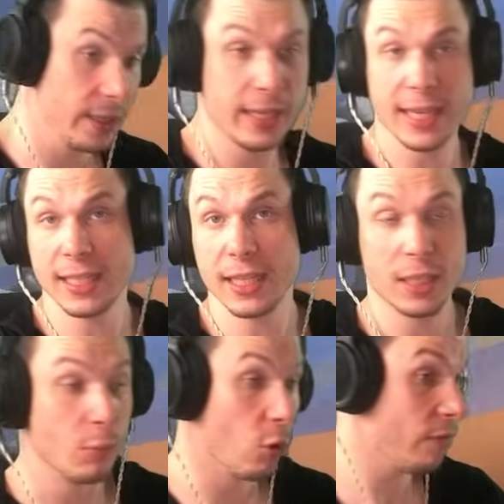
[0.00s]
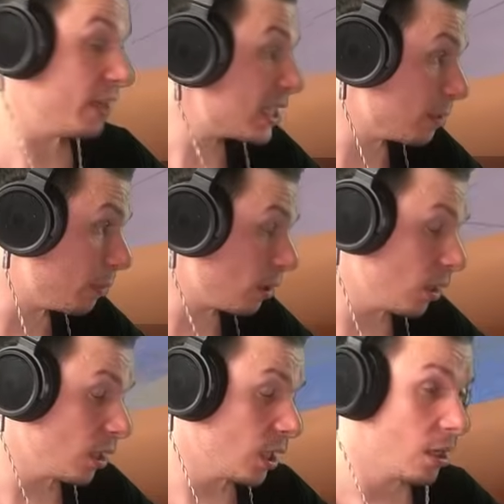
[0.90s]
Yes, it is more visible,
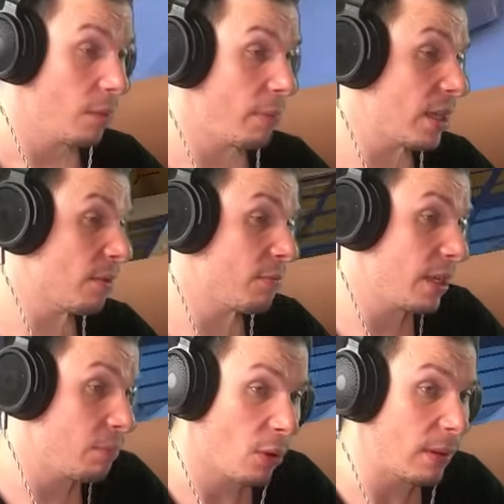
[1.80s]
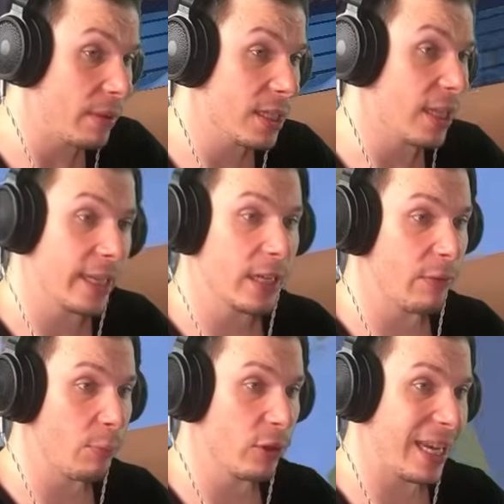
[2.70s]
but the problem is, like, if you
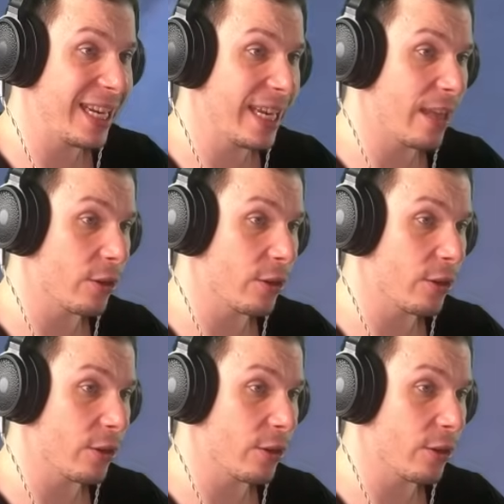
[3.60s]
put any other